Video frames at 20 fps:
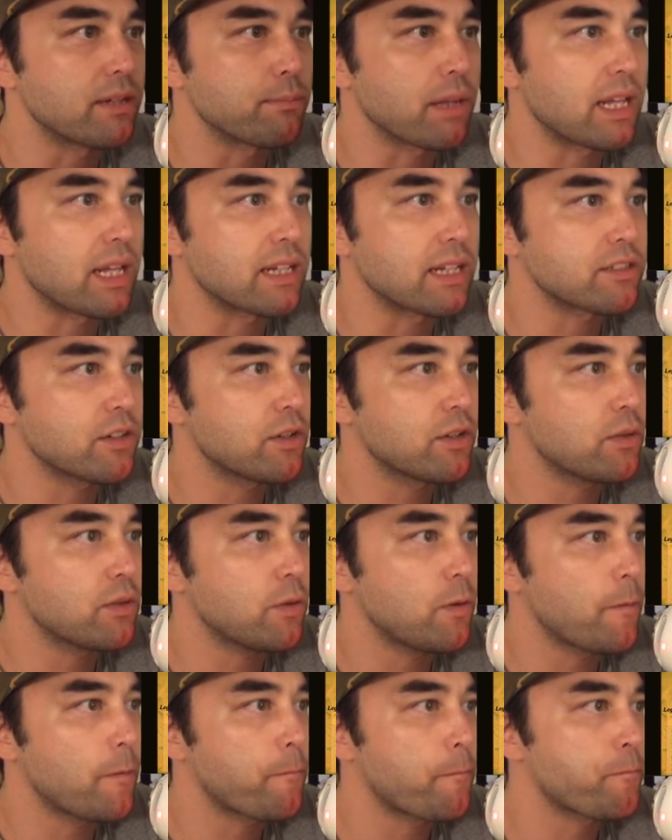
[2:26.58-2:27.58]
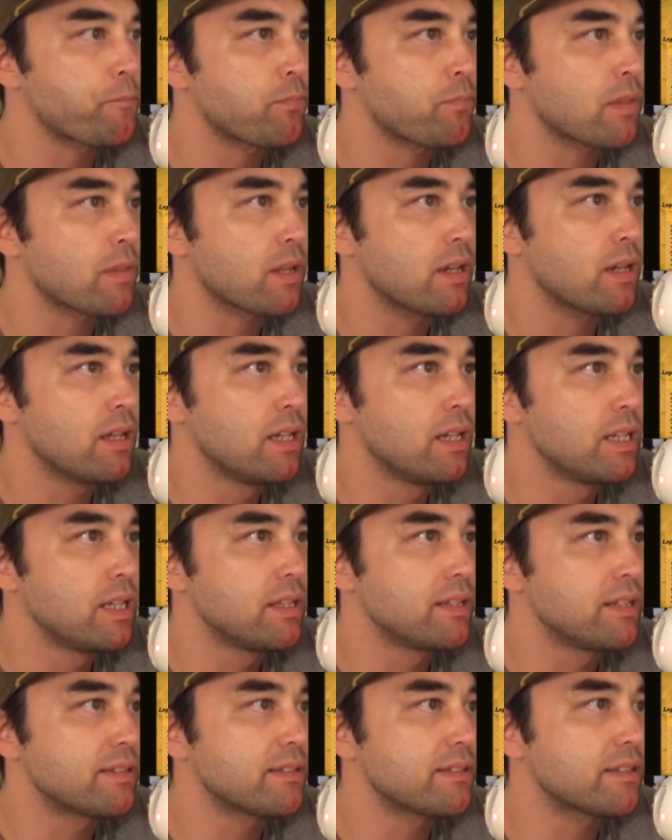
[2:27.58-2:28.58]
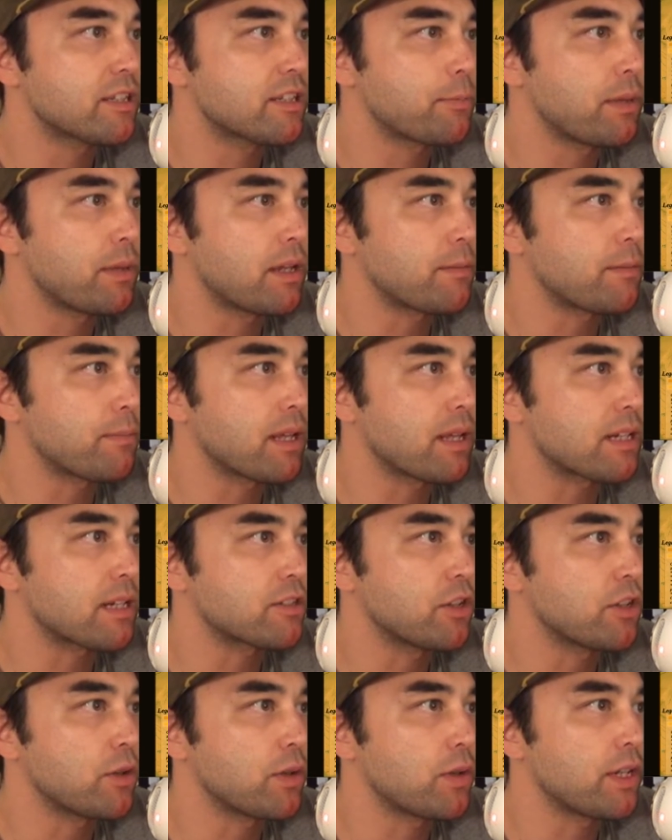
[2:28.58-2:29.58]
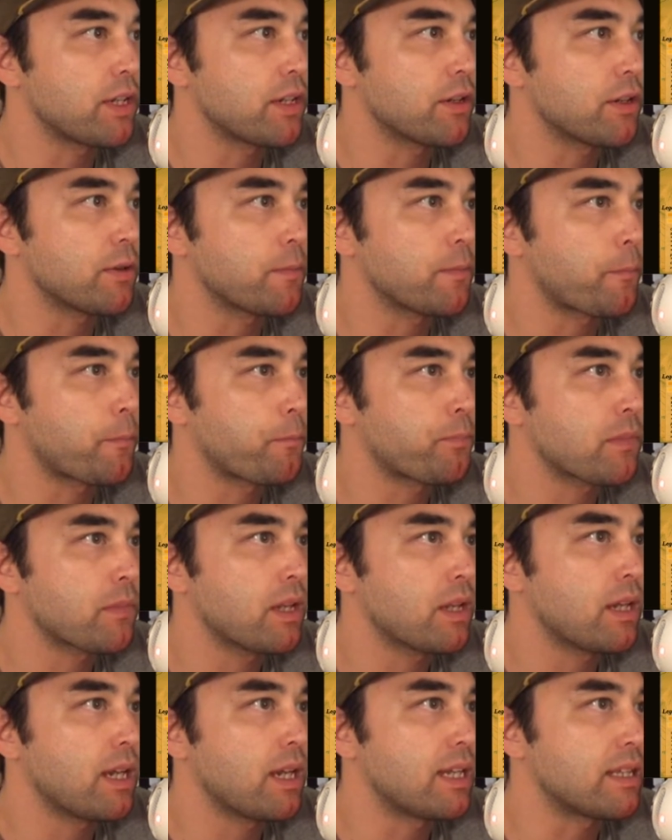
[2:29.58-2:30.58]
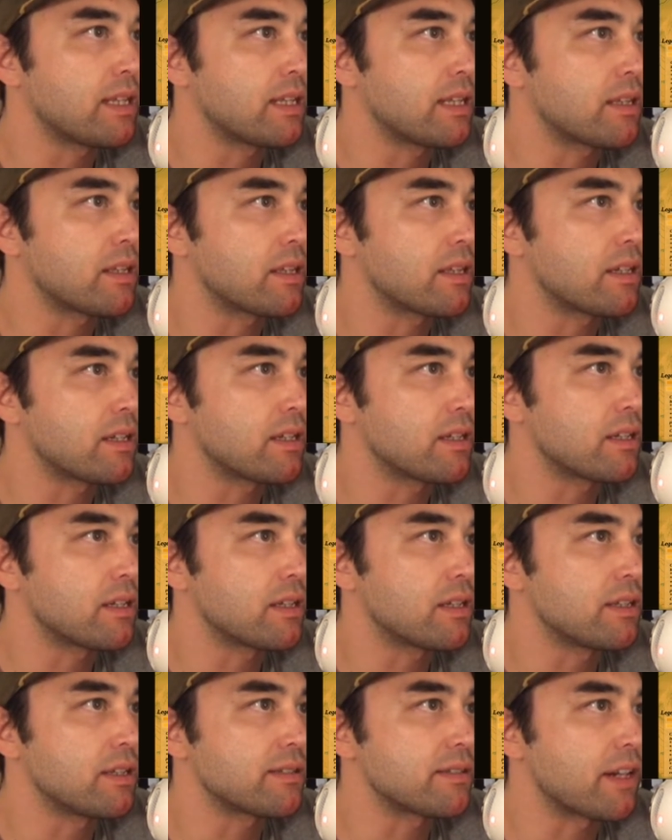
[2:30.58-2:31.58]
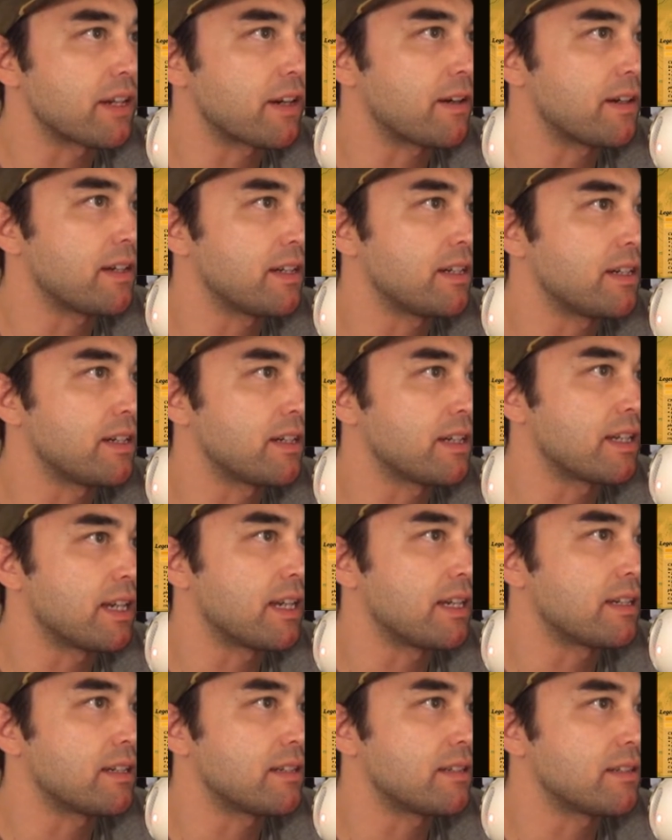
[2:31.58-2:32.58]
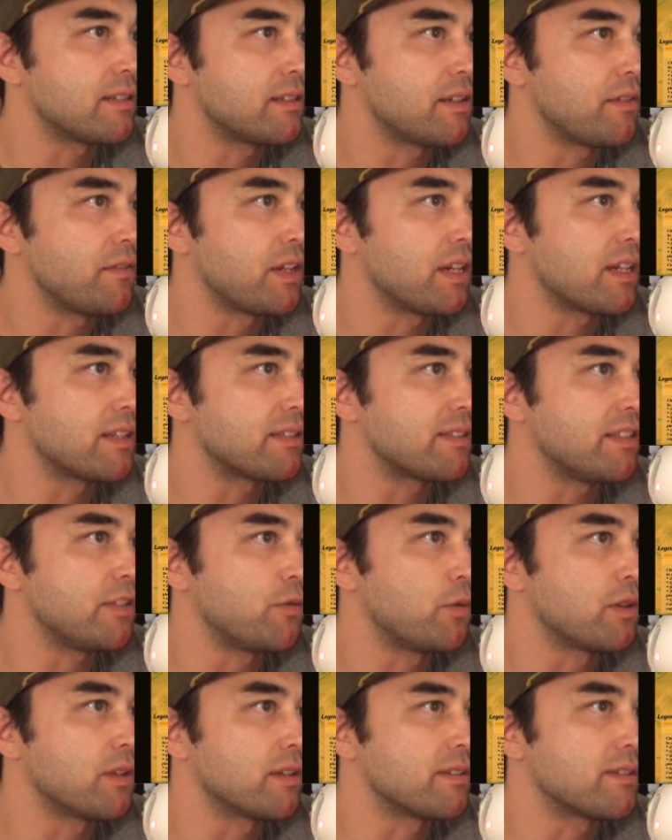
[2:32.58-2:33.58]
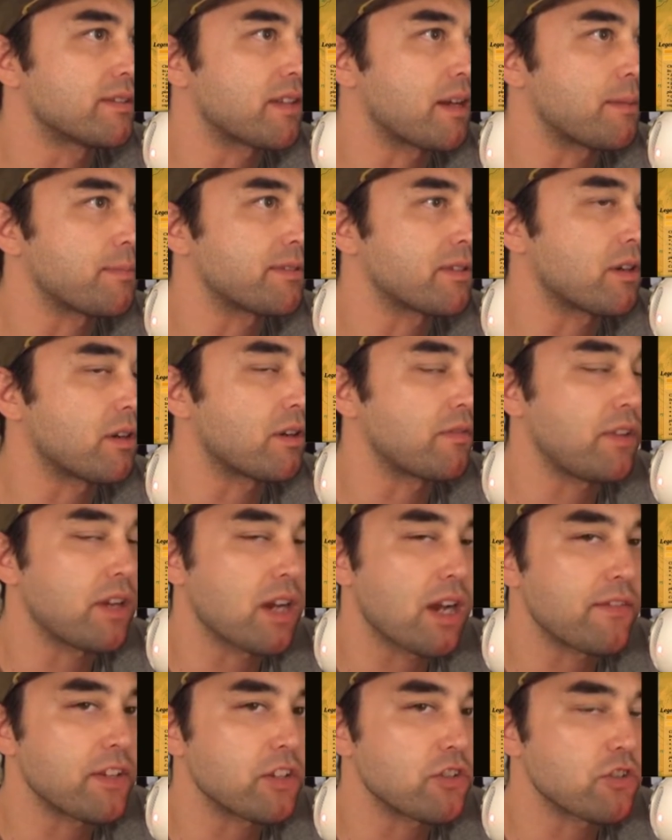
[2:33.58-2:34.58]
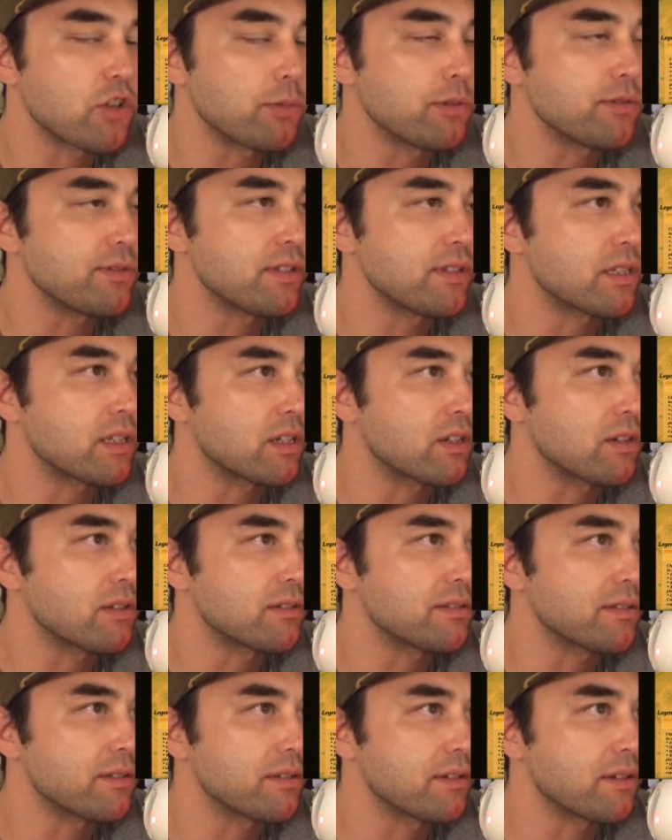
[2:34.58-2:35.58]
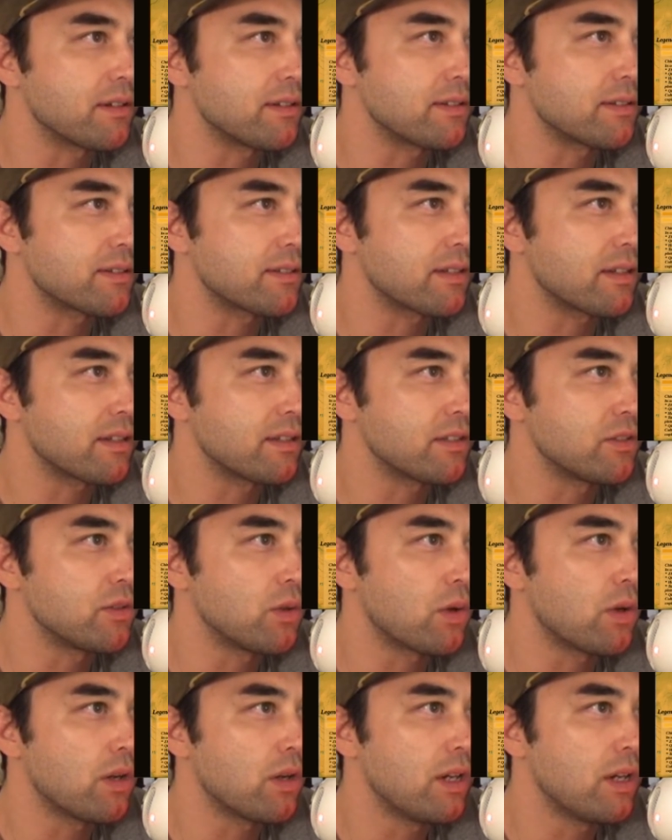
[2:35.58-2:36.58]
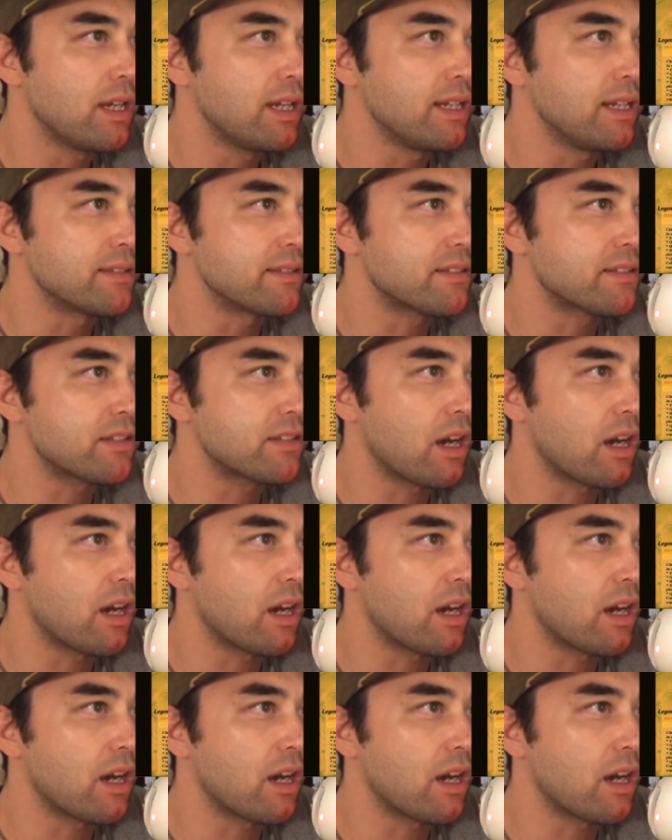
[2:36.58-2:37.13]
Plateau, this is the Tibetan Plateau here, and then this area again. If you guys see where the steppes are, if you're having trouble seeing the cursor, it's no, it's